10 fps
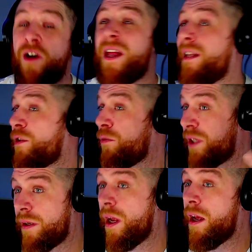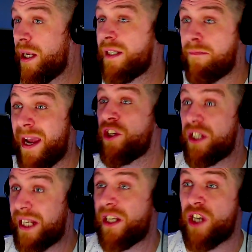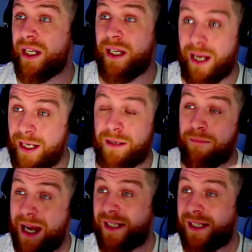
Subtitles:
And Alex is a major DJ in my